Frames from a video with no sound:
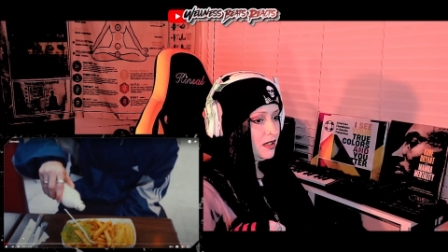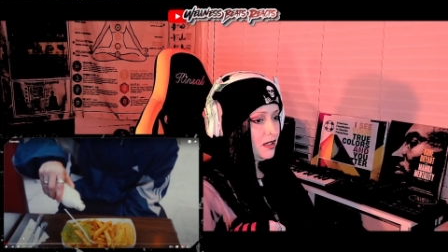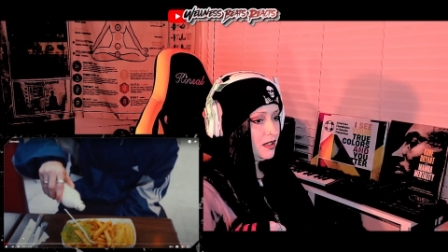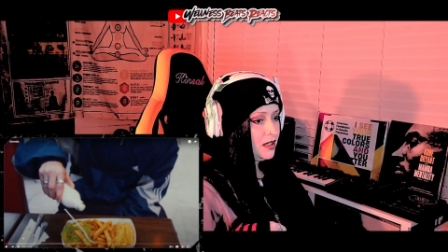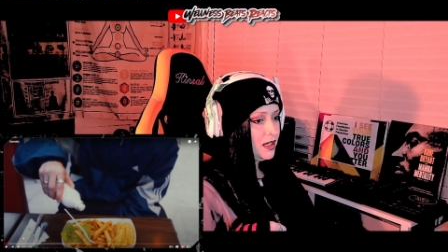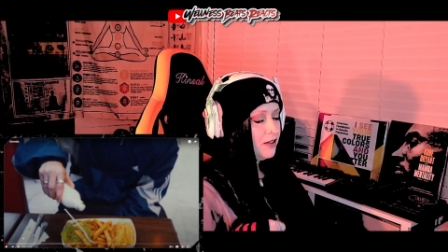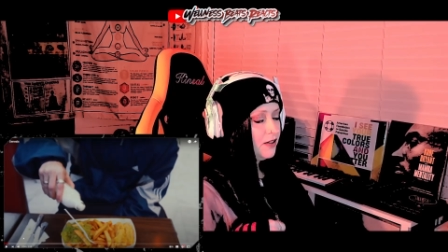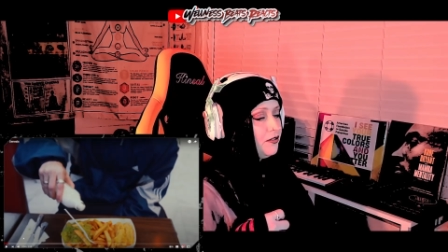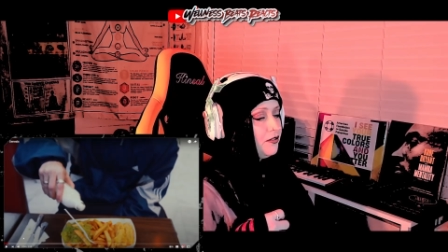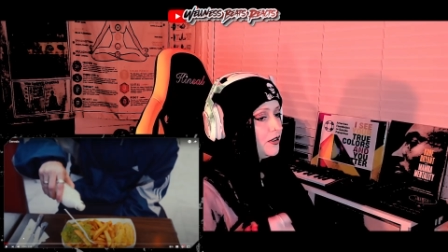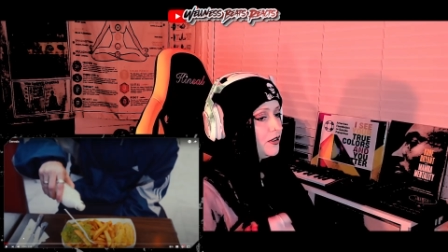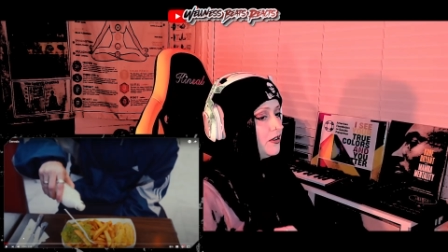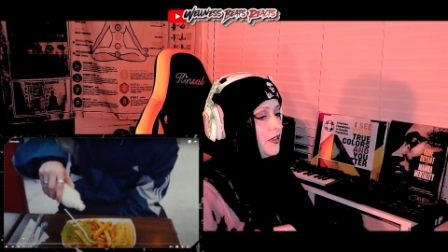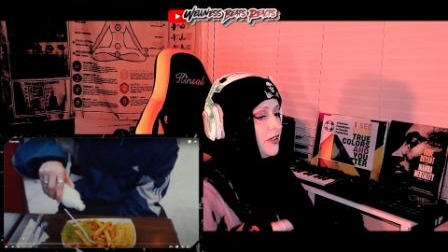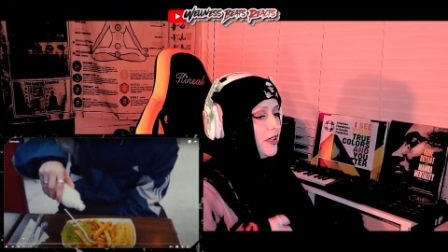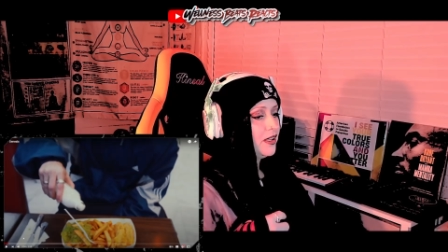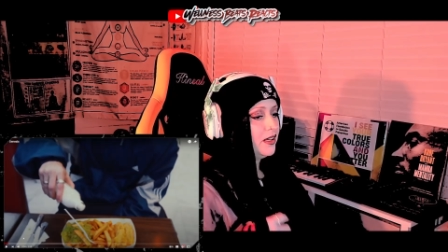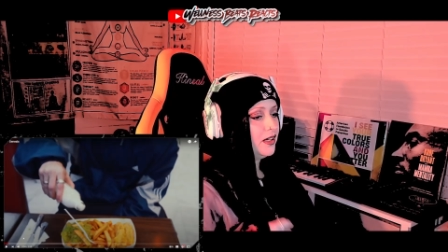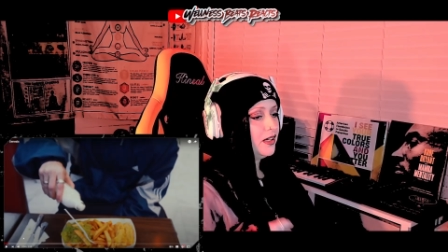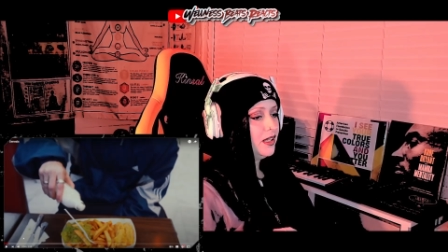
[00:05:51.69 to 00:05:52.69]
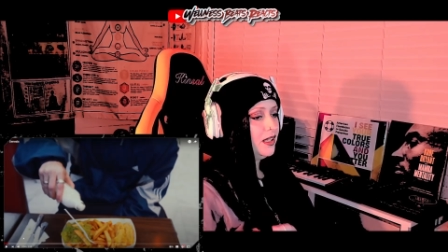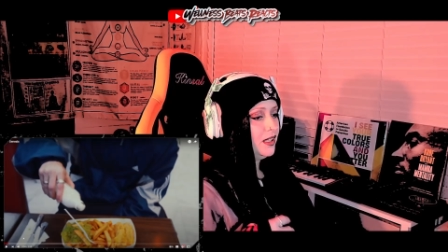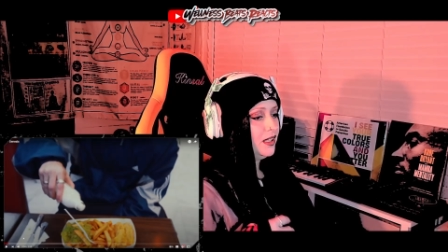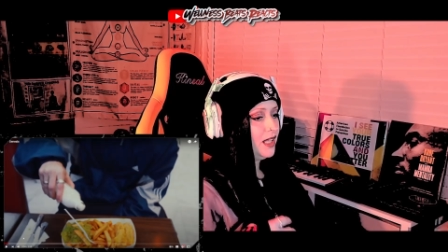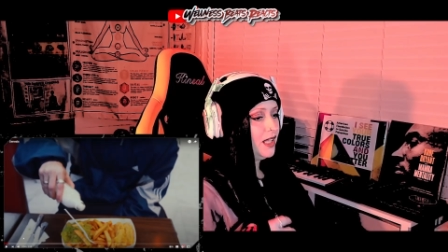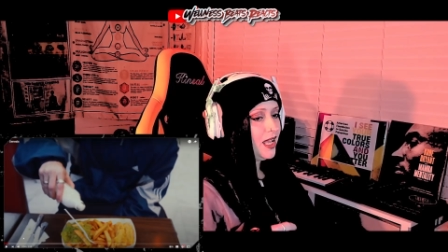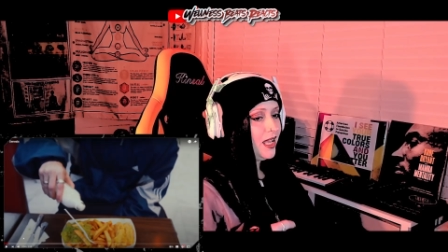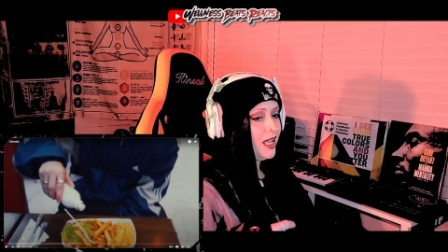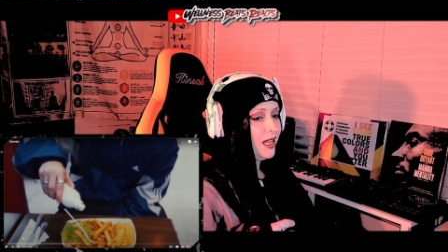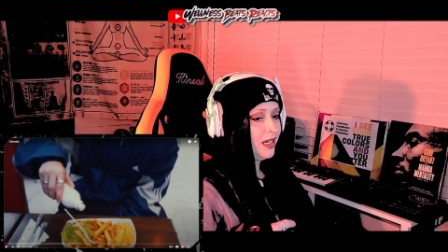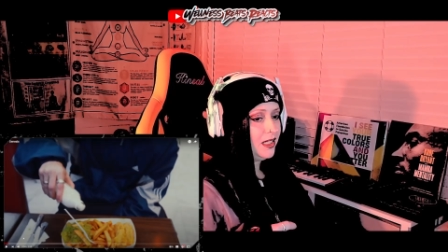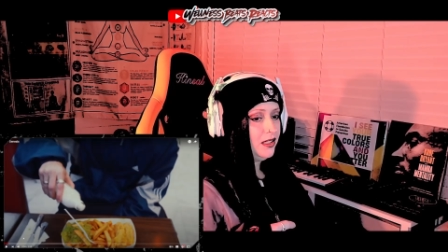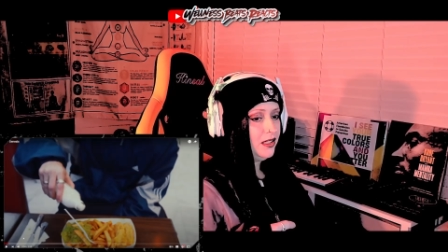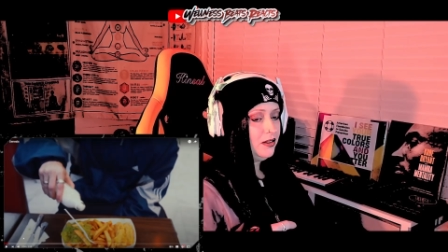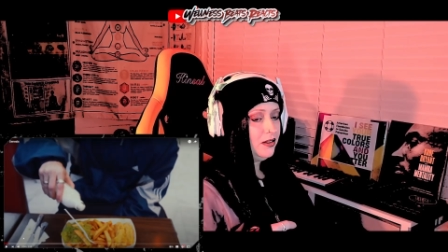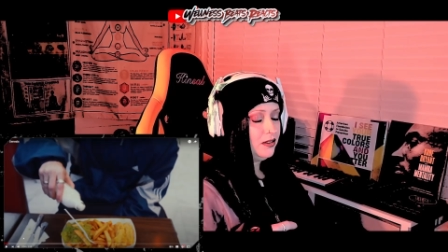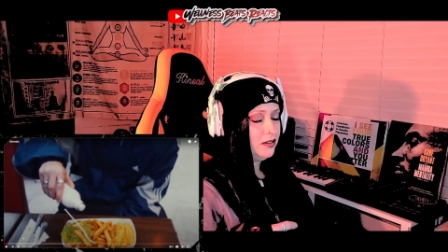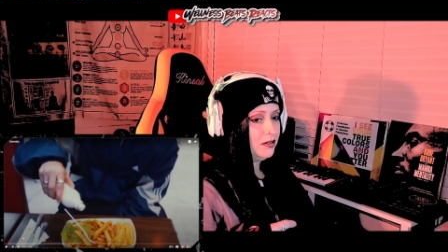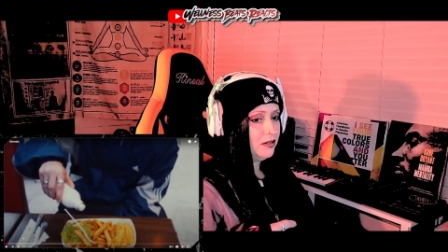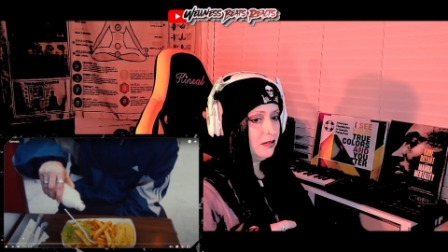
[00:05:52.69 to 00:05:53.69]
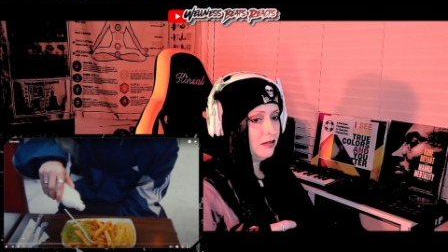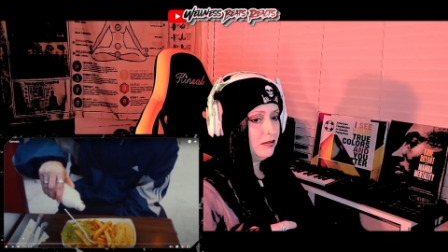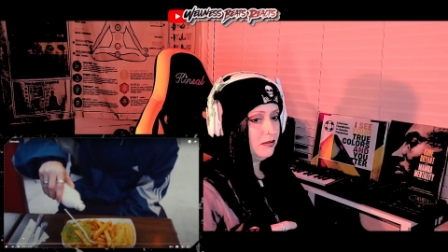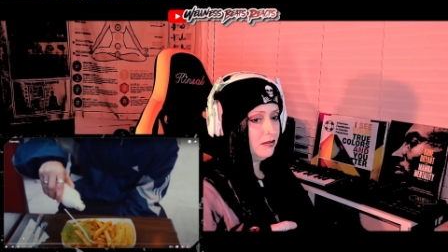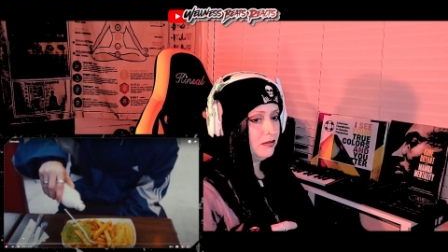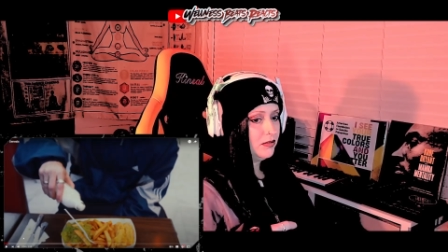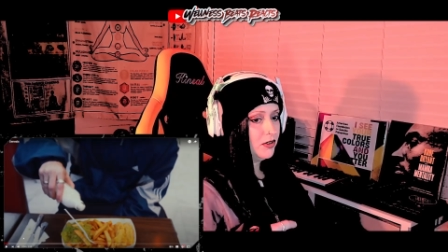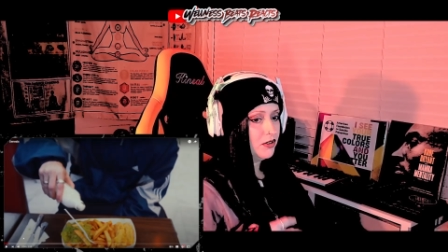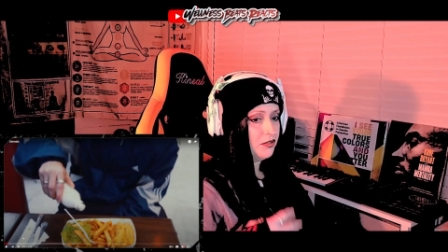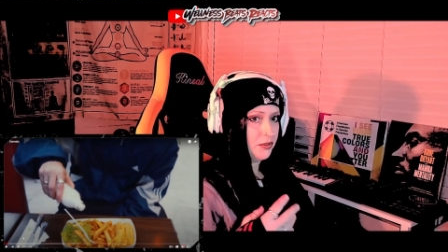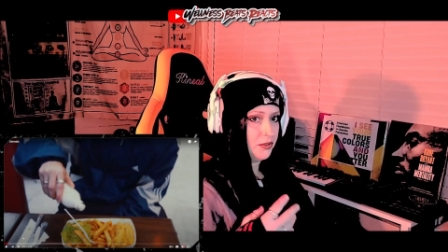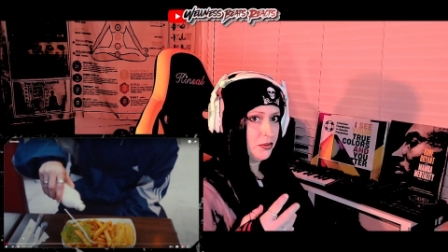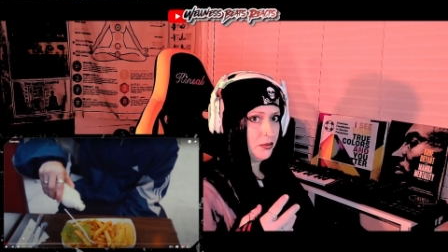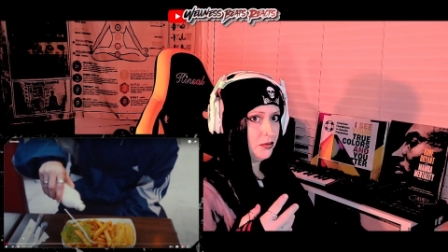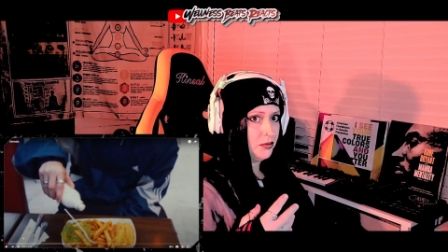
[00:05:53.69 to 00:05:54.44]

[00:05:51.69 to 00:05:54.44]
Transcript: I feel that he can't eat the food,